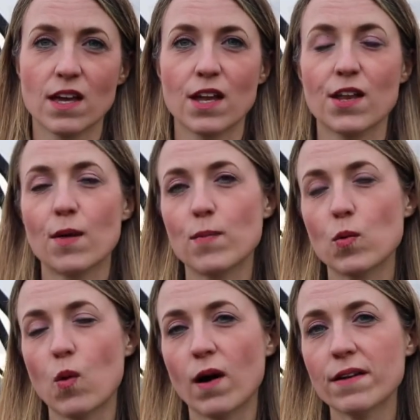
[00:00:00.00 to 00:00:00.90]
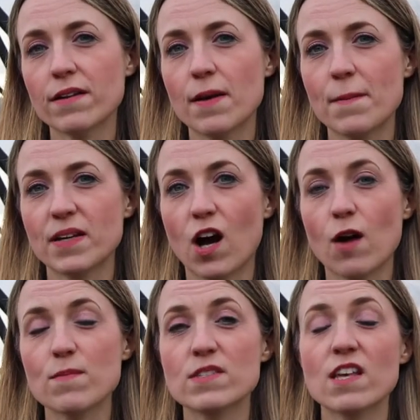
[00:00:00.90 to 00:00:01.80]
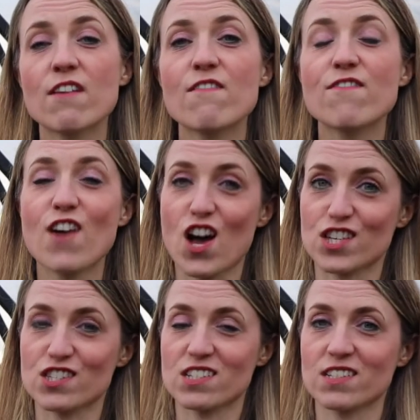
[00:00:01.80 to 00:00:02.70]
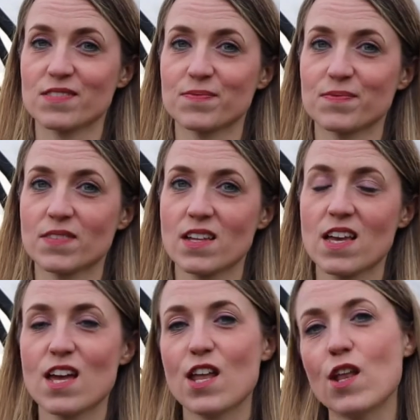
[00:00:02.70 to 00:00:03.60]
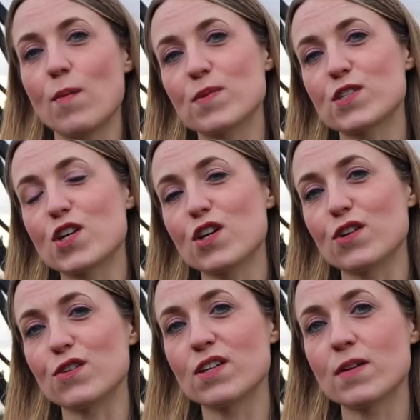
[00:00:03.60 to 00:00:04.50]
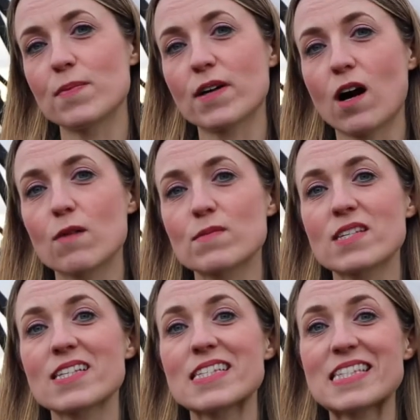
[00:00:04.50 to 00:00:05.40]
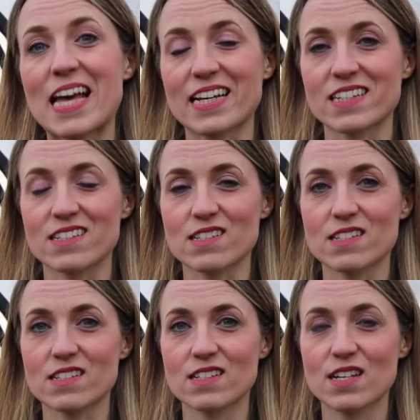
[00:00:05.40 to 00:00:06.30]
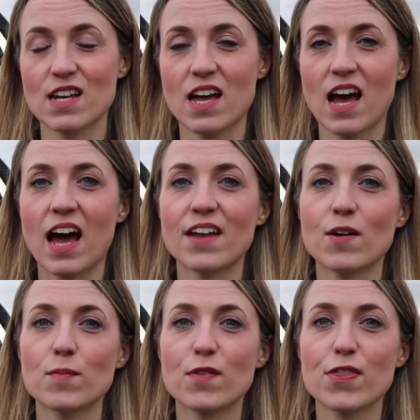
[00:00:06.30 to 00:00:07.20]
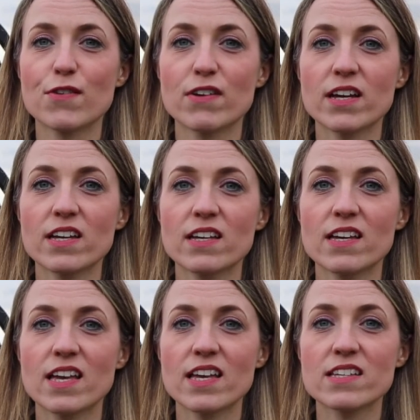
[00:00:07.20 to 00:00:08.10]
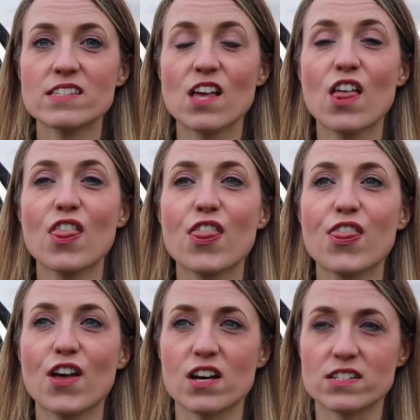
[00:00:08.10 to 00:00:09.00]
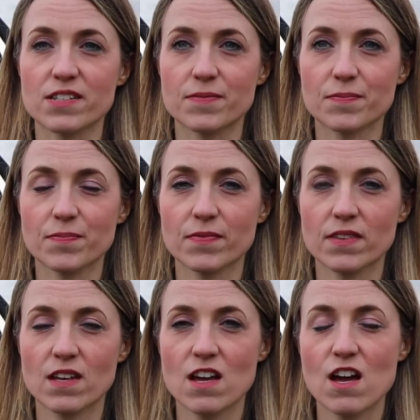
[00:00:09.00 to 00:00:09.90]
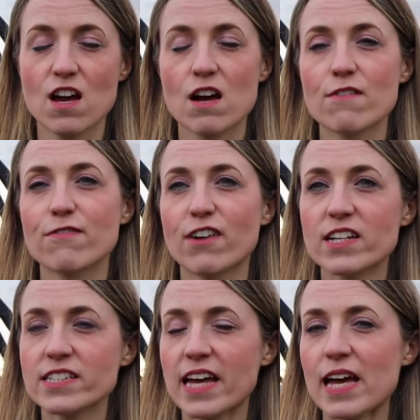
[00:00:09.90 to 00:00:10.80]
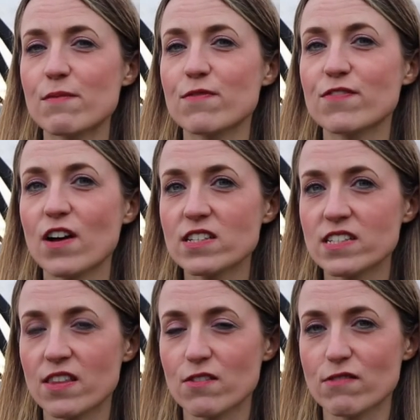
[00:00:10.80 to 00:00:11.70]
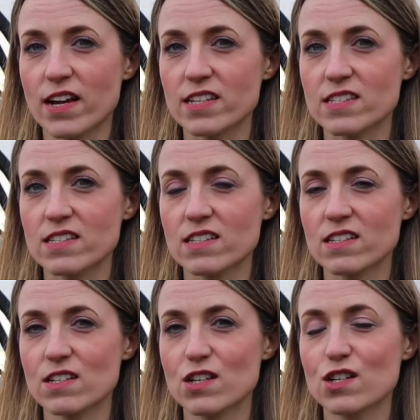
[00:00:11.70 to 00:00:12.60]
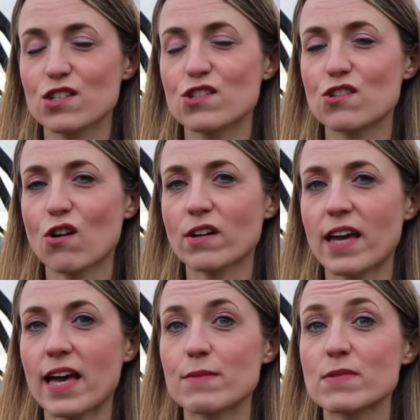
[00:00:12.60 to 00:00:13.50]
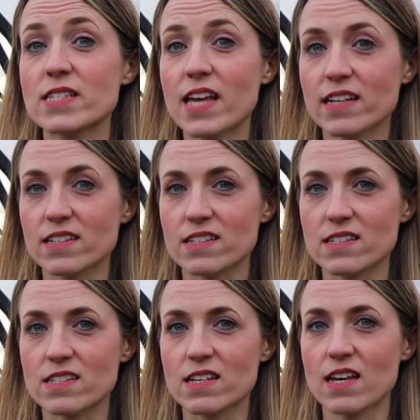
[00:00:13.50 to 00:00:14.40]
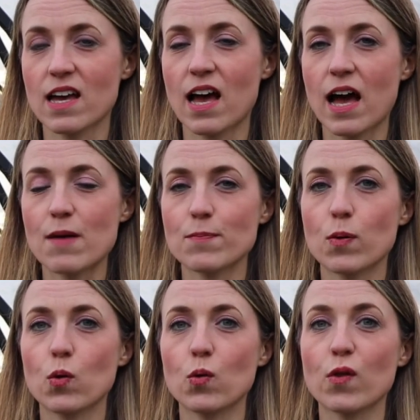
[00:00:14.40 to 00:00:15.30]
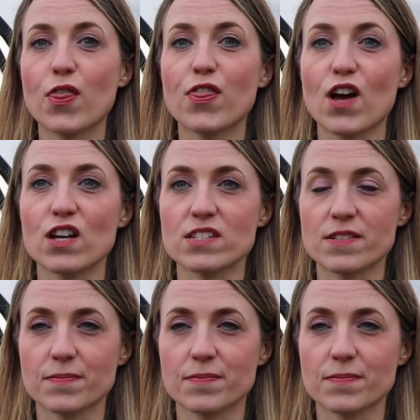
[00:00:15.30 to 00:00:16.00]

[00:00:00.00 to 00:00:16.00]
Number 1 becomes first. Number 2 becomes second. And number 3 is third. Fred came first in the race, John came second, and Paul third.